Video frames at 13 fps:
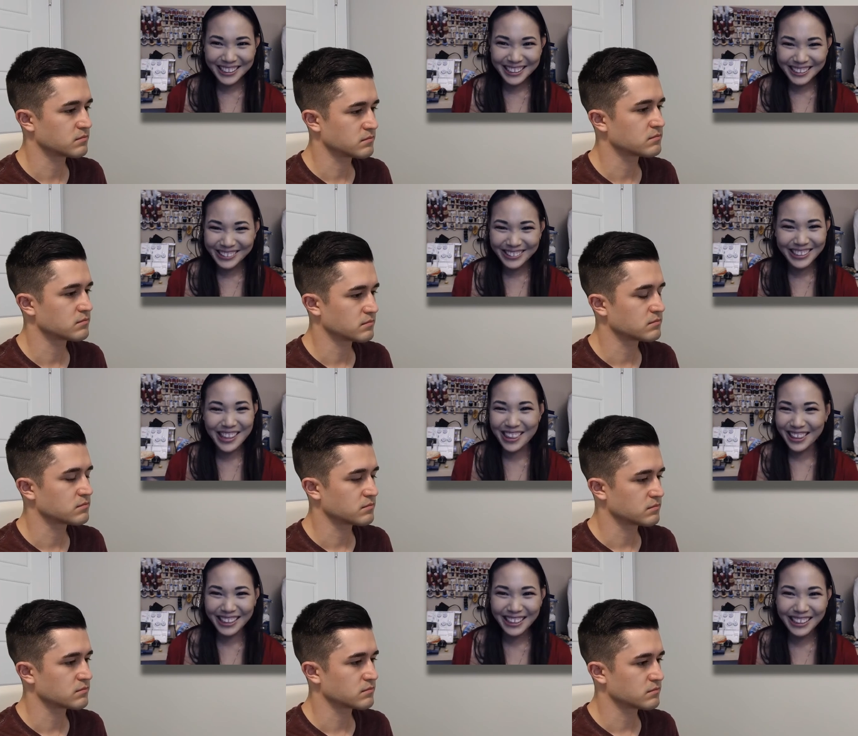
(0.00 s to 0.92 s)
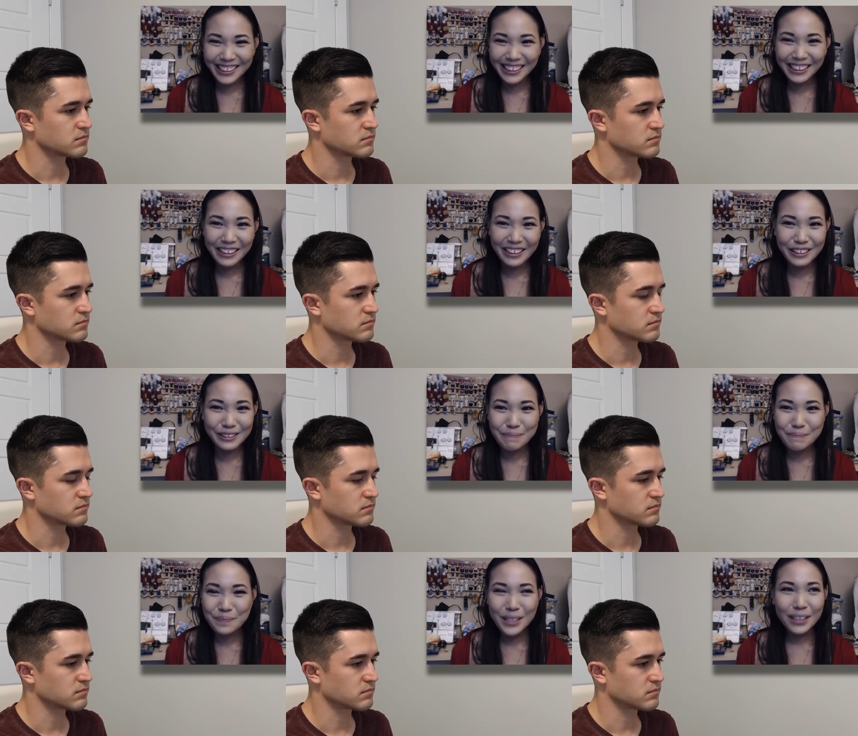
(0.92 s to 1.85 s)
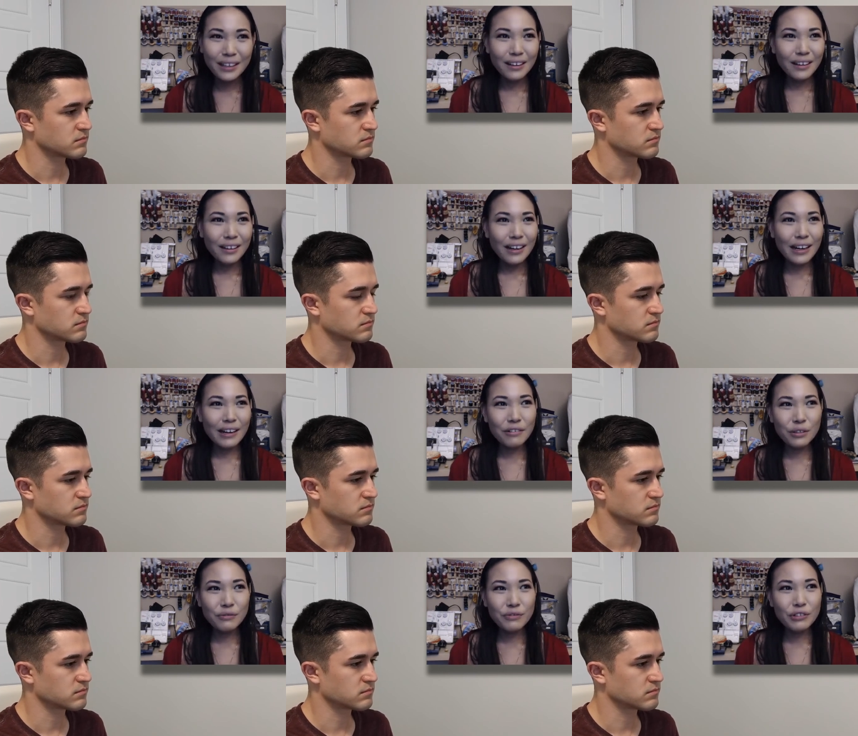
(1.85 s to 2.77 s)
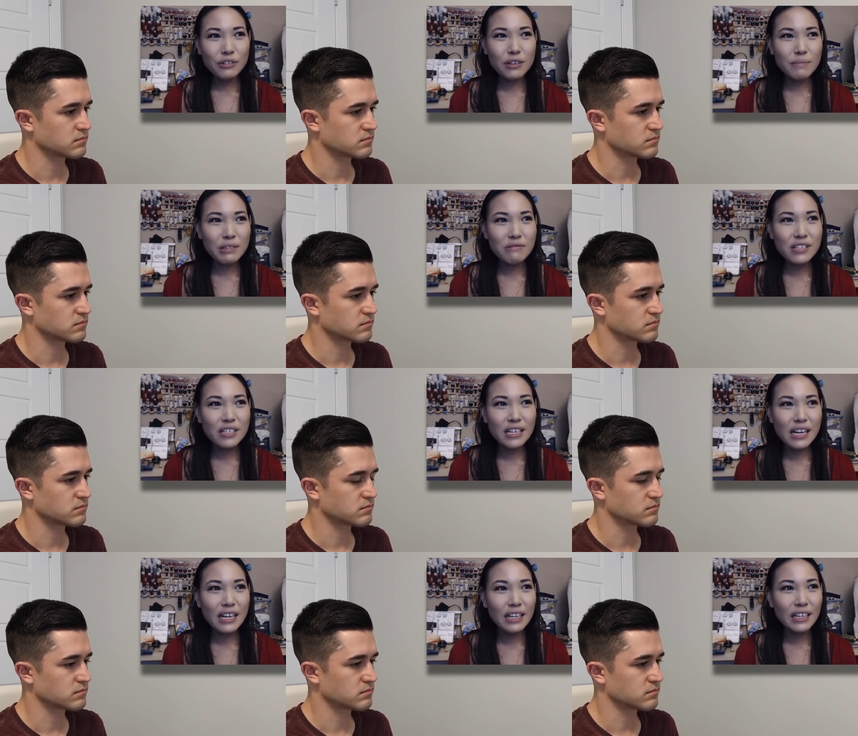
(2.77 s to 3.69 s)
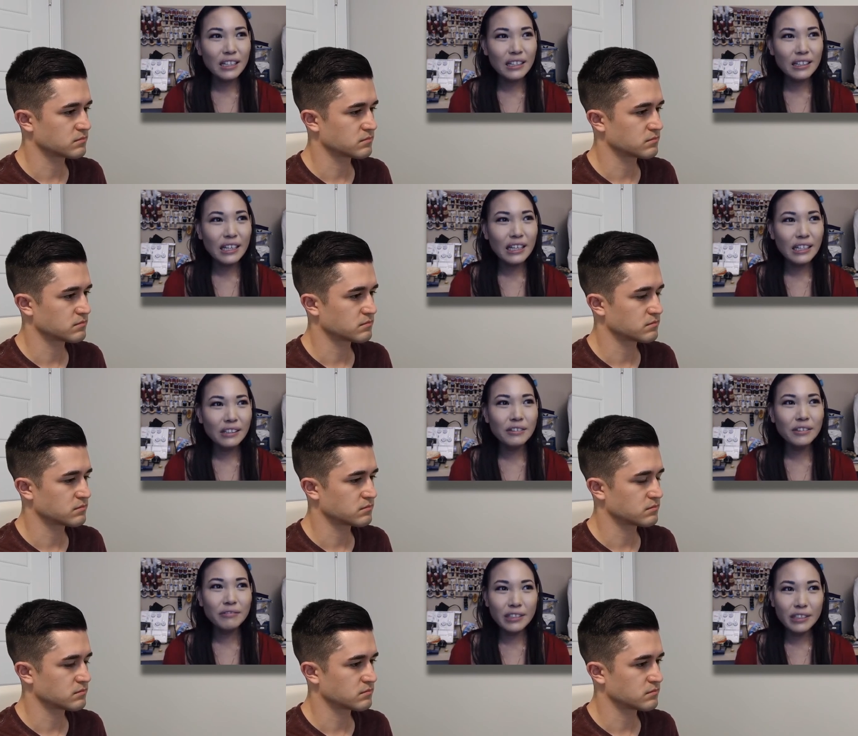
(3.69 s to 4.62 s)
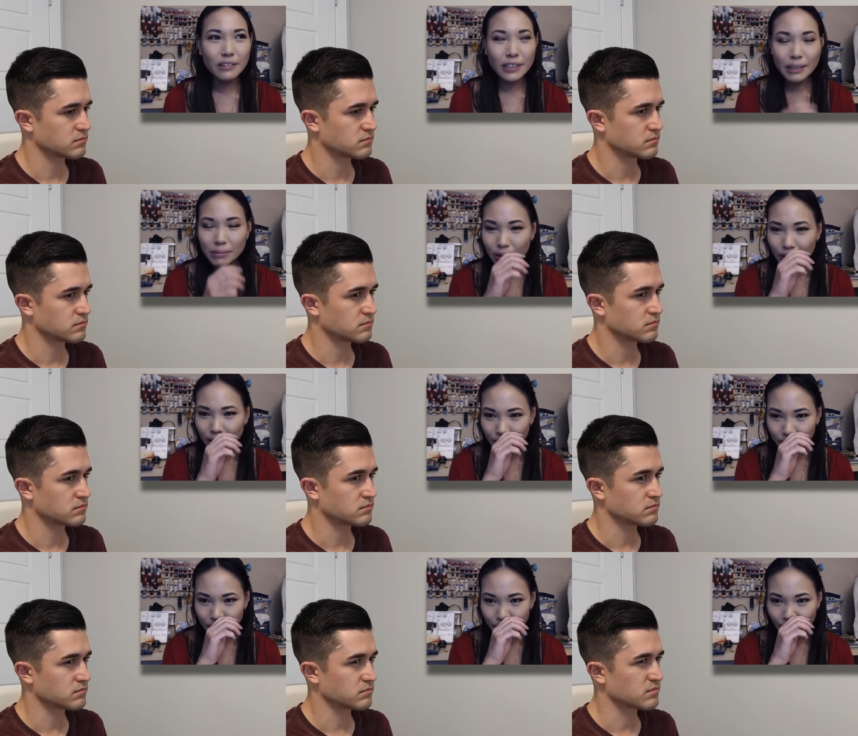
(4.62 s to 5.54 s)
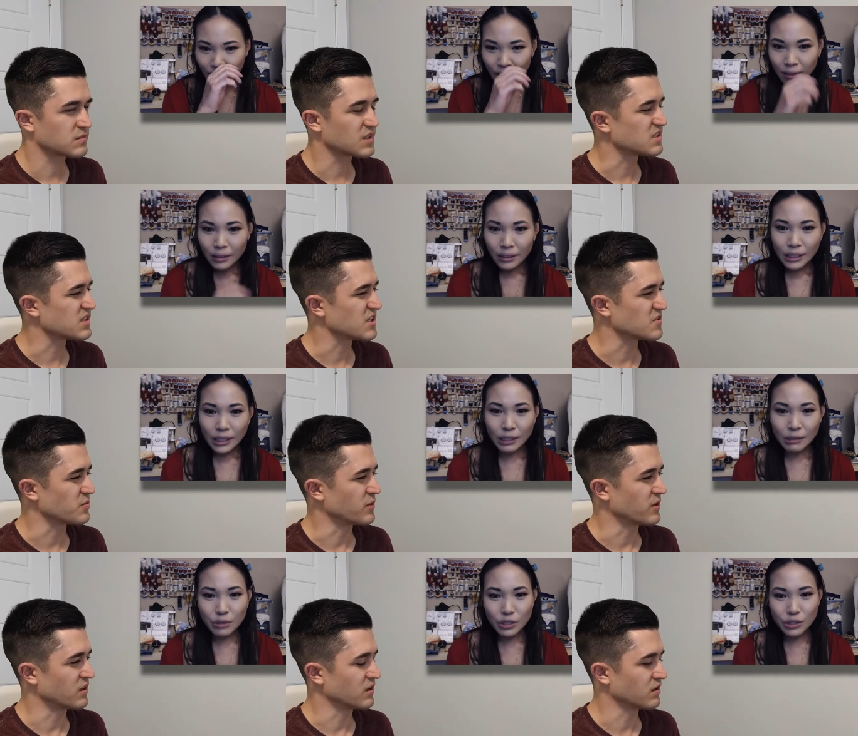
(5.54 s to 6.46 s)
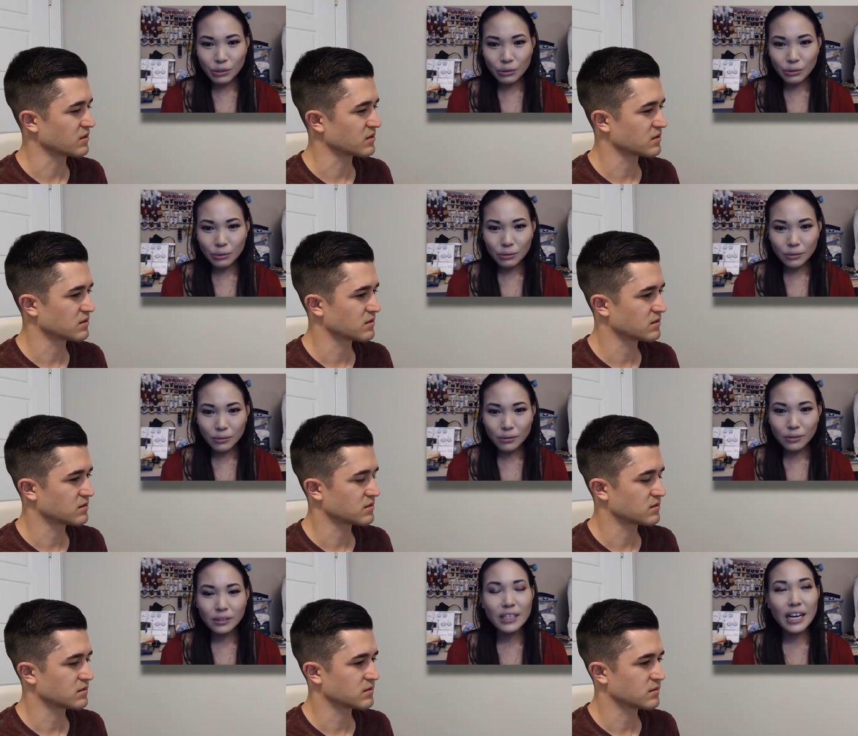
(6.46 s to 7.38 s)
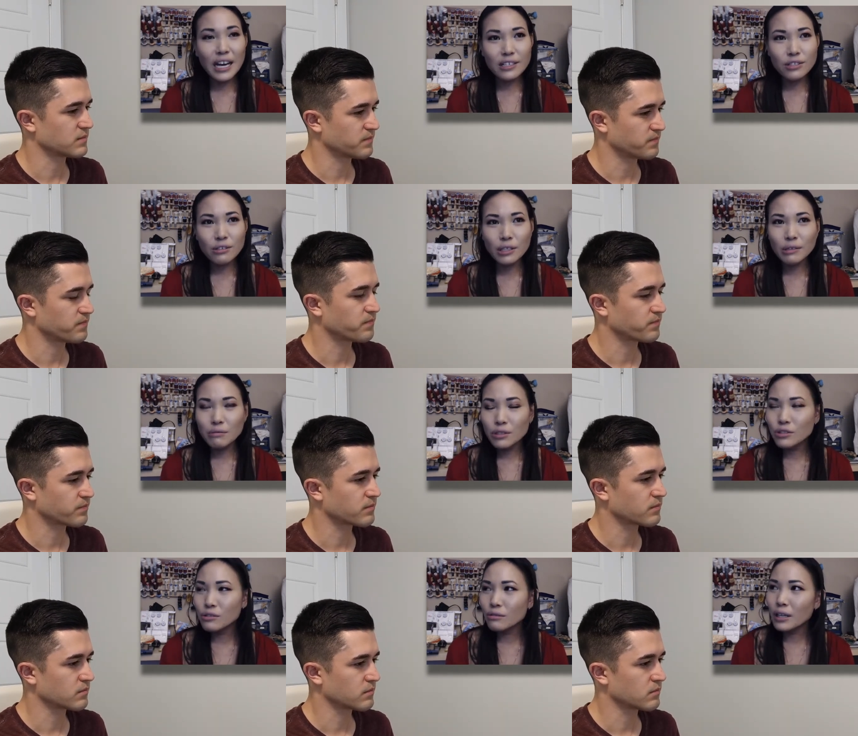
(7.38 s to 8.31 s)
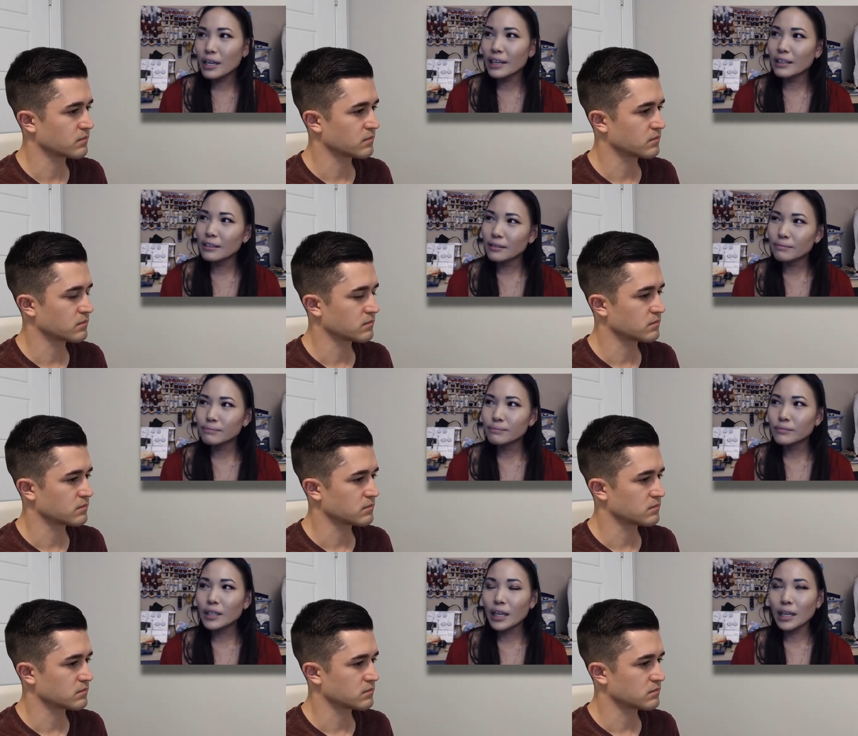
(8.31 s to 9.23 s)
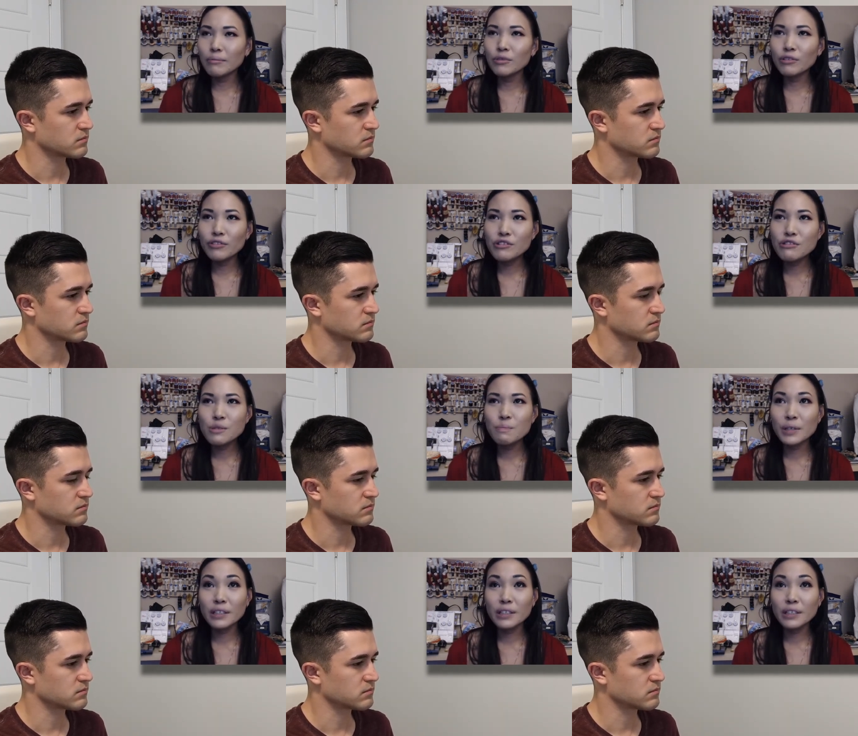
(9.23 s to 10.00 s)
Speaker 1: or a thing um I don't know if you know him there was a guy the angry video game nerd
Speaker 2: Sounds he familiar. would
Speaker 1: do yeah, so he would do like game reviews, but